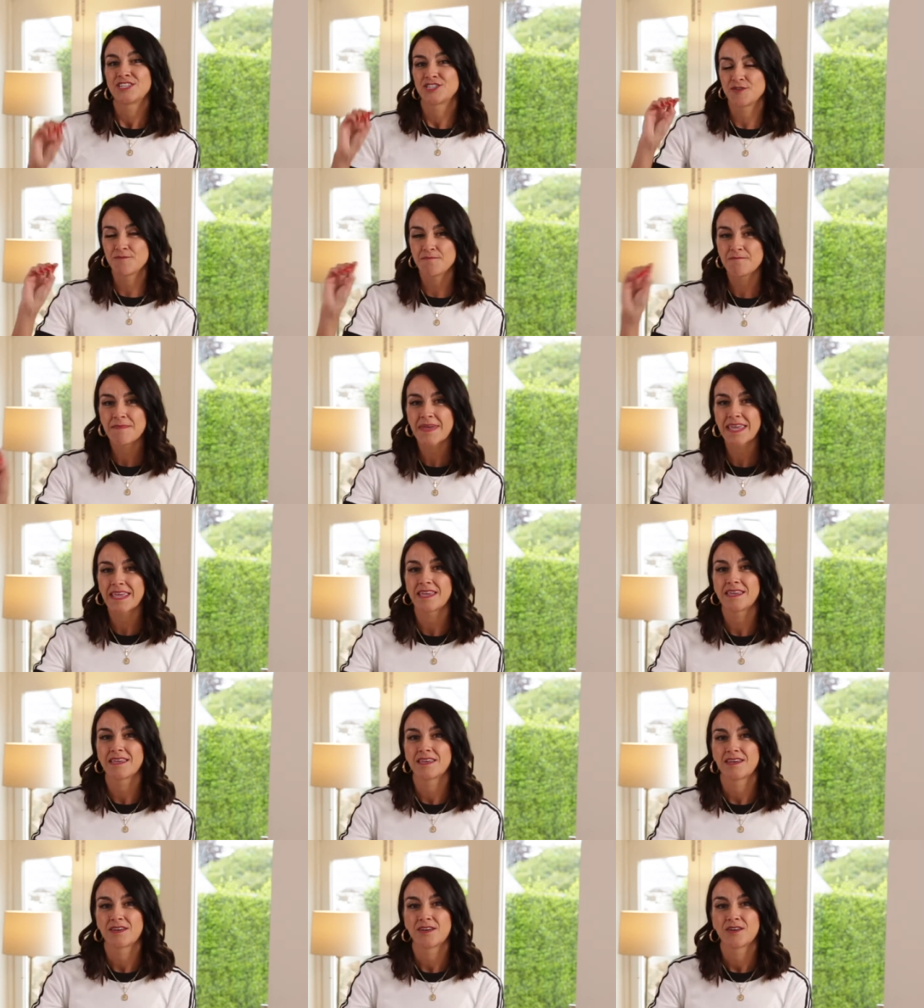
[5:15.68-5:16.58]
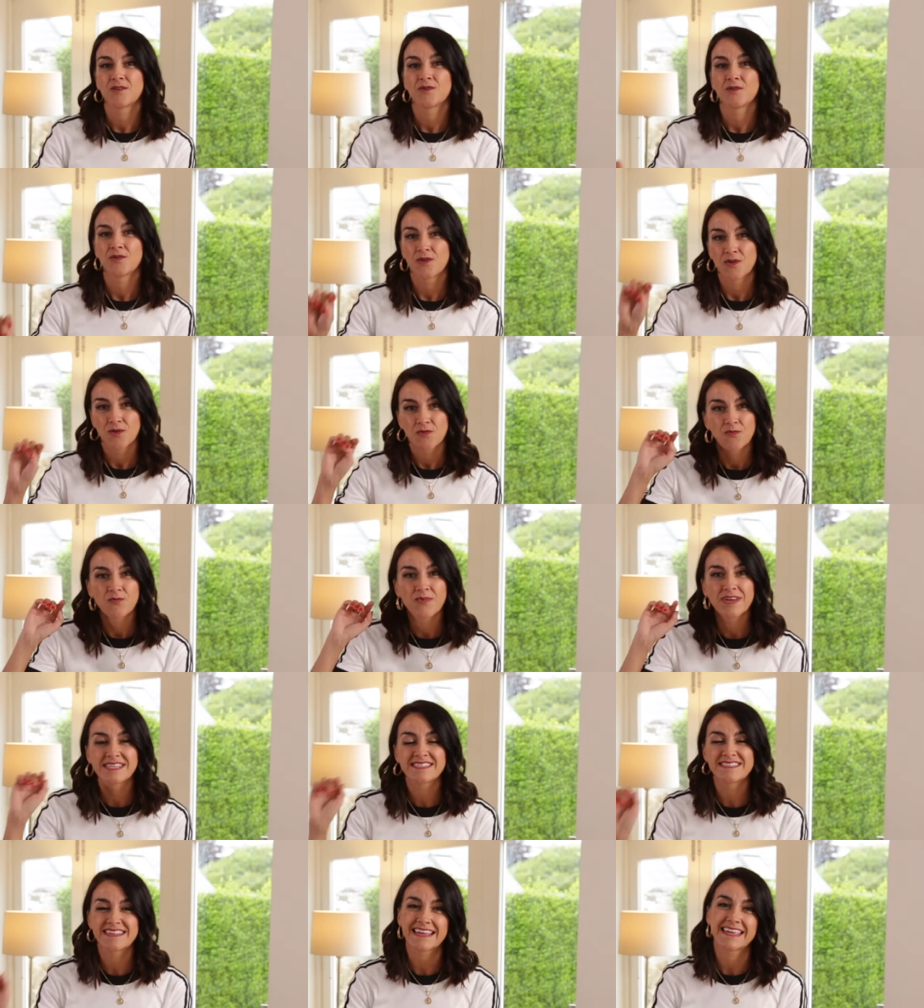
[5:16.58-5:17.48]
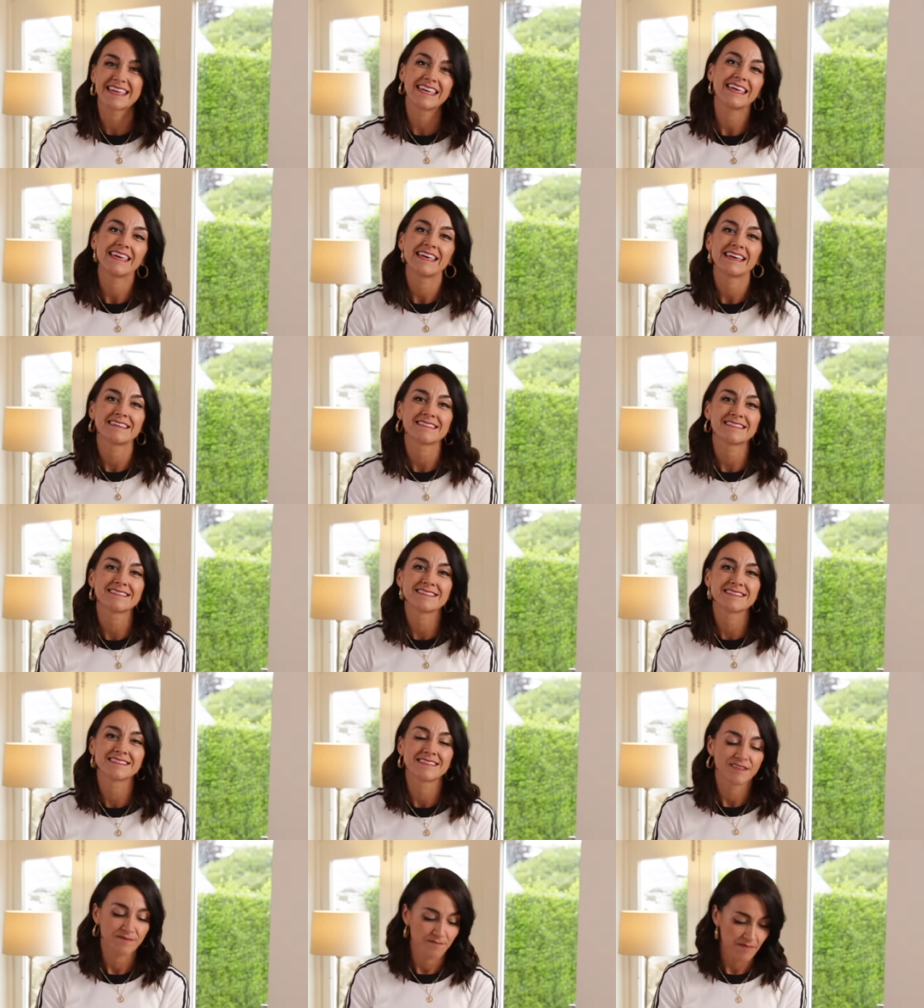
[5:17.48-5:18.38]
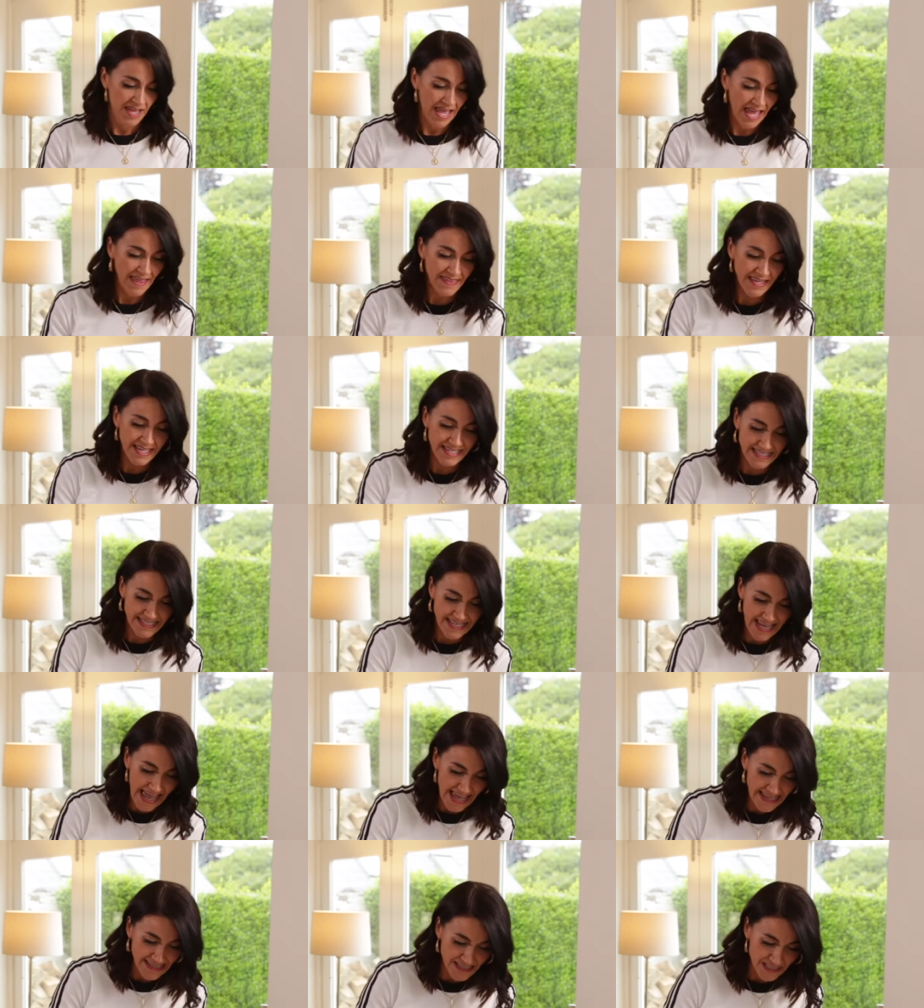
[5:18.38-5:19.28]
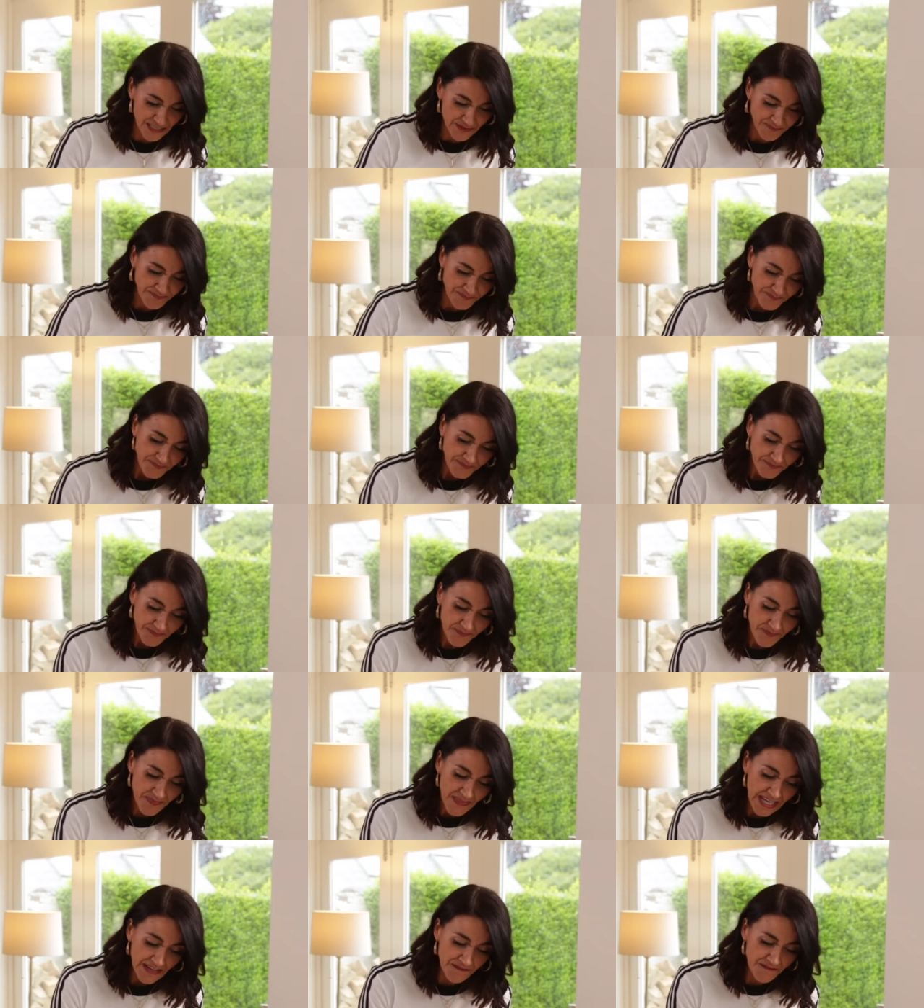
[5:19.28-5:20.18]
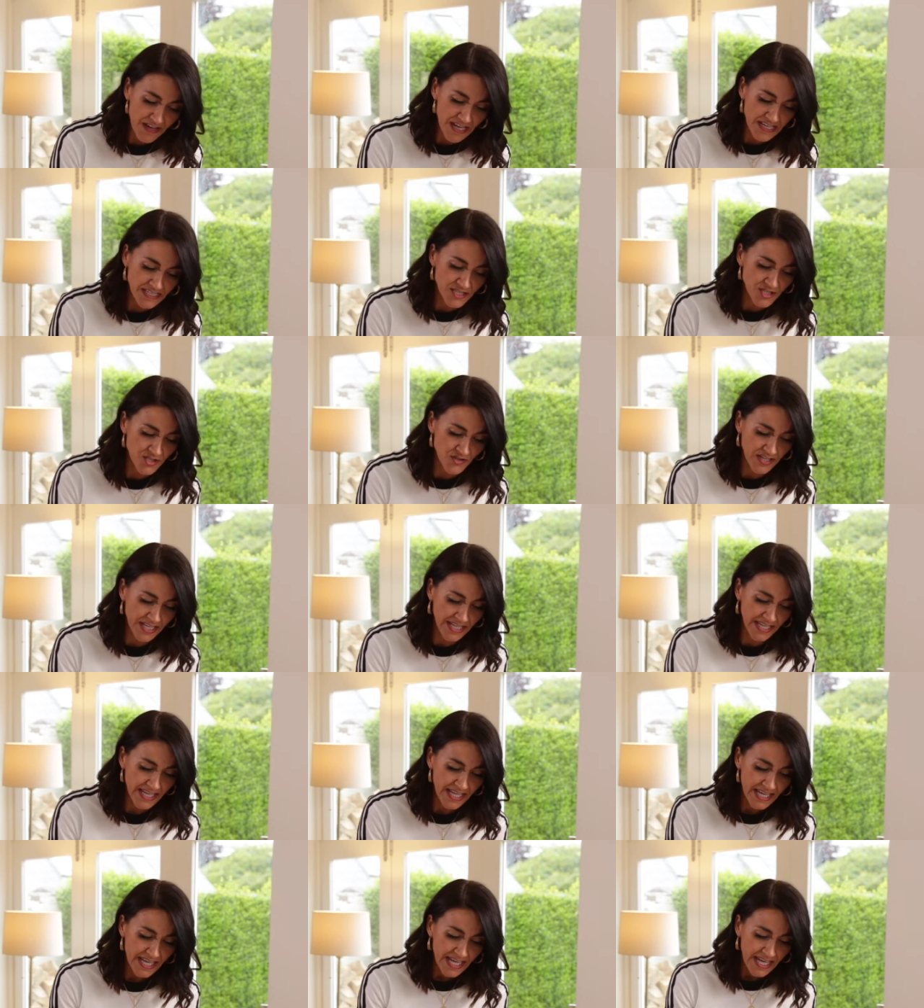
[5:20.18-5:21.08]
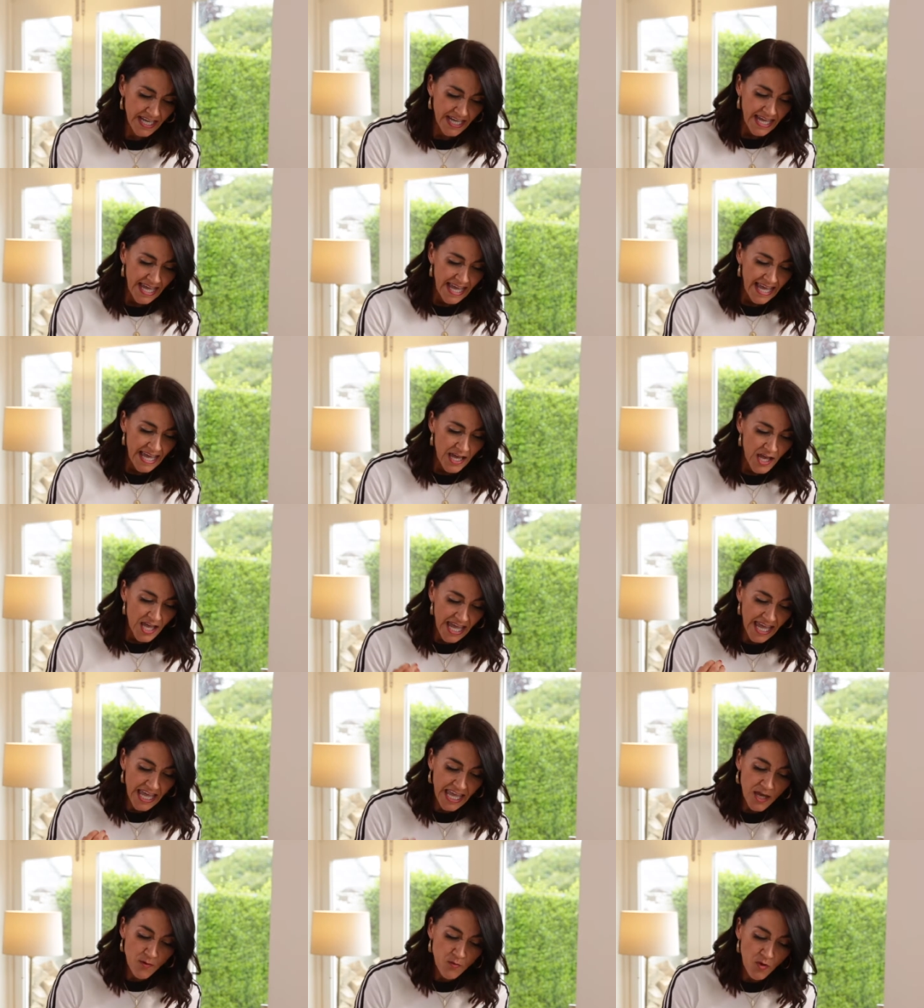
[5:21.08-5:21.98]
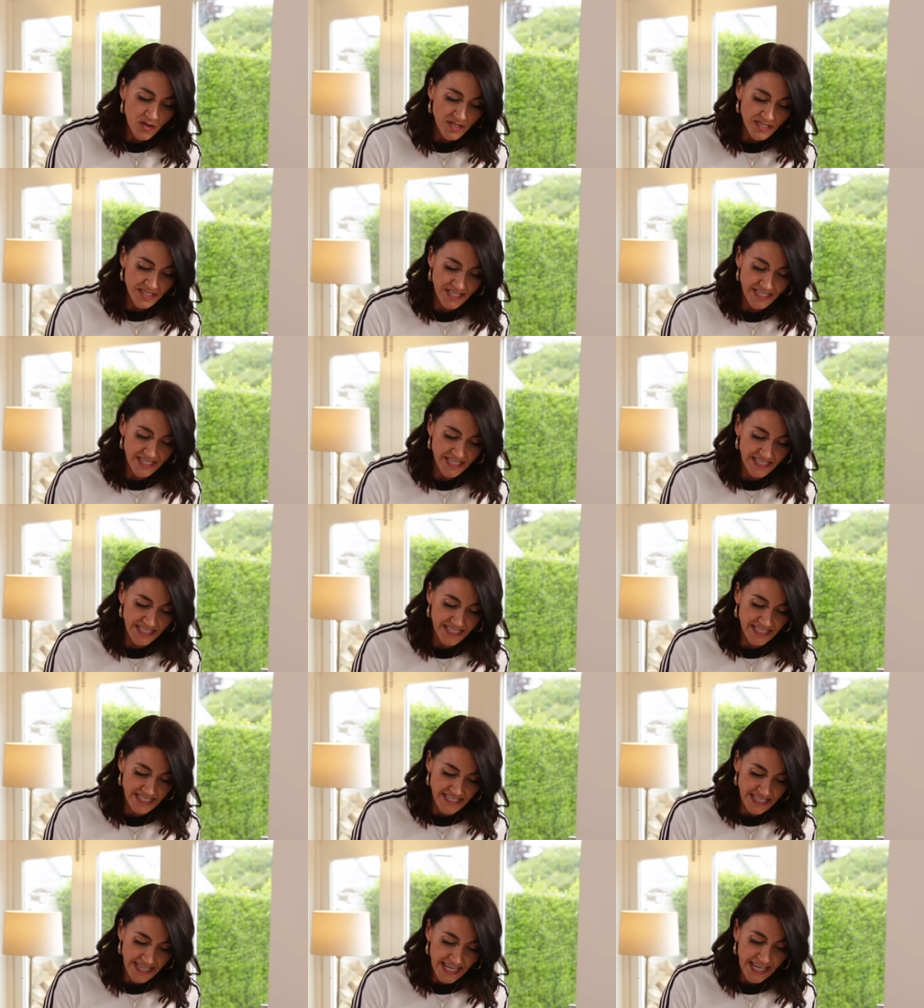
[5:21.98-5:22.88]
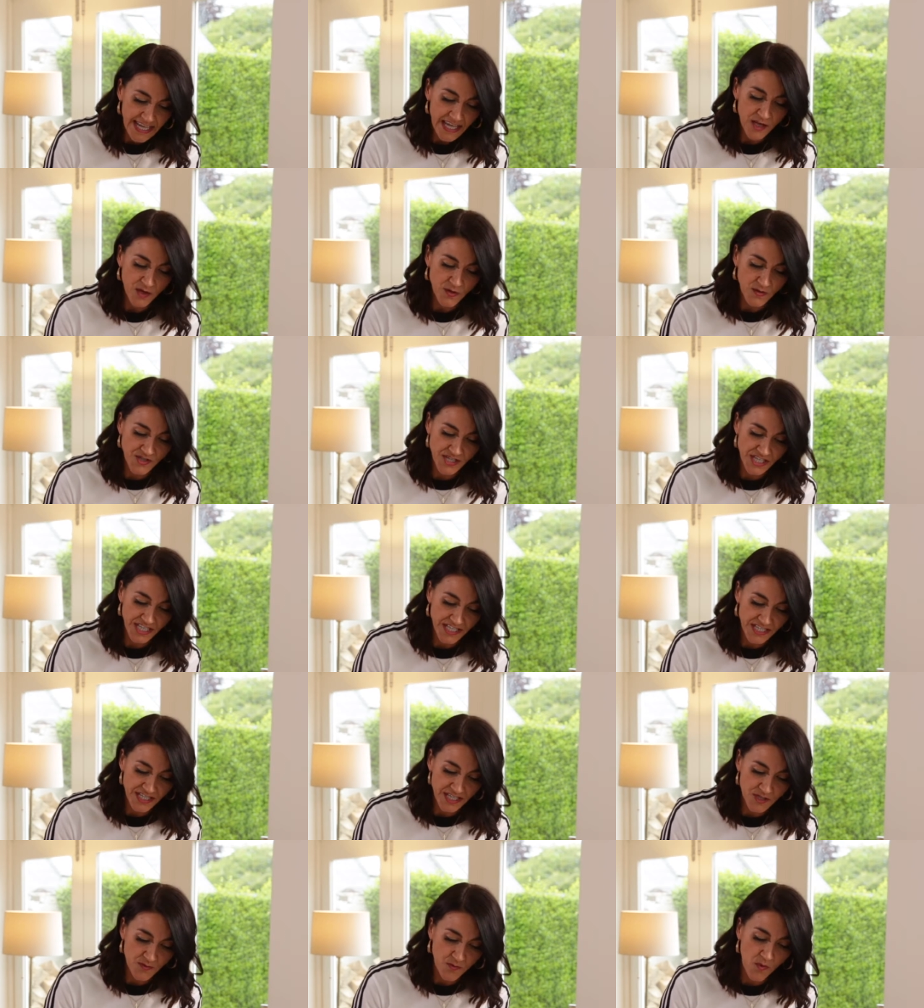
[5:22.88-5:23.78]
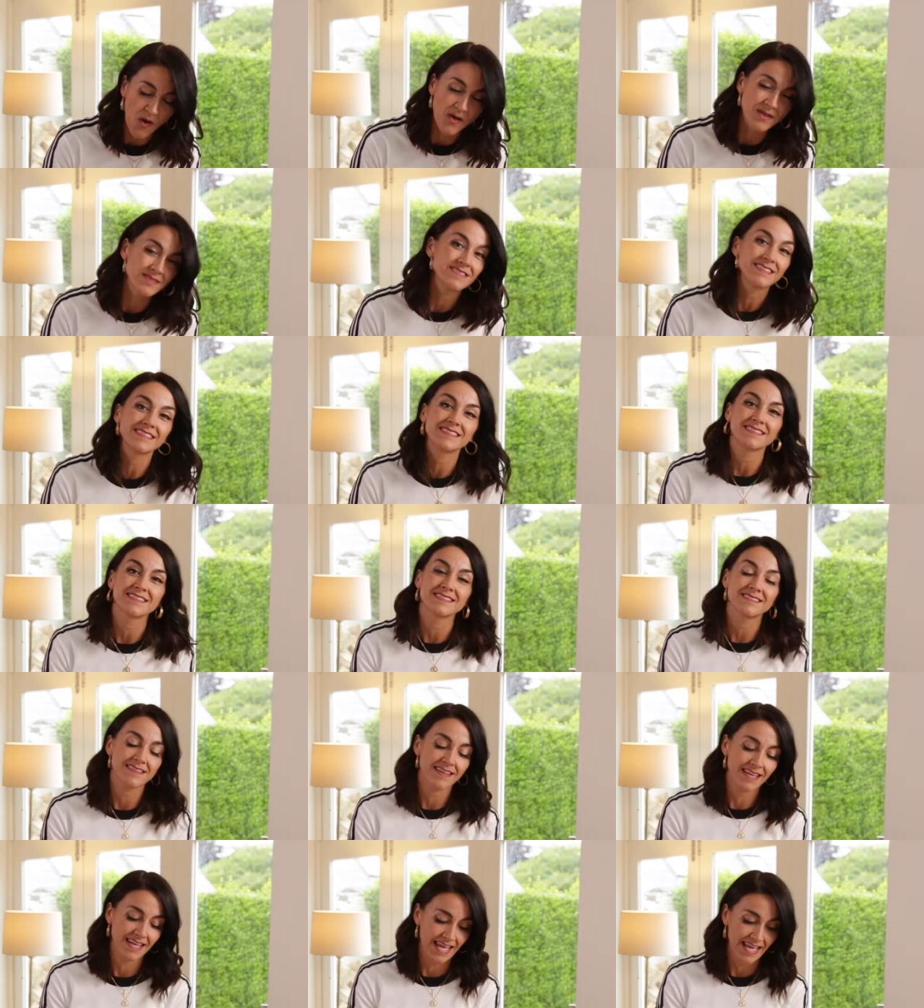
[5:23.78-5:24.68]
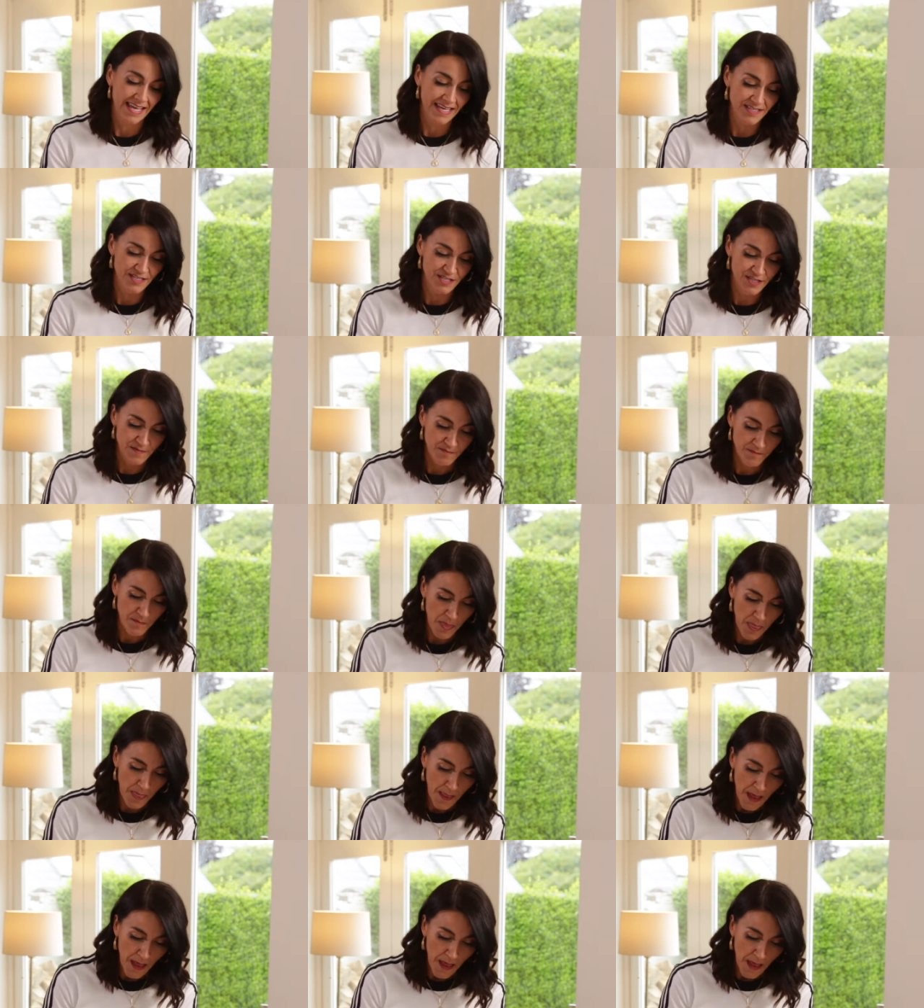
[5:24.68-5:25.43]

to meet with Zacchaeus. And it says, verse 3, he wanted to see who Jesus was. This is Zacchaeus.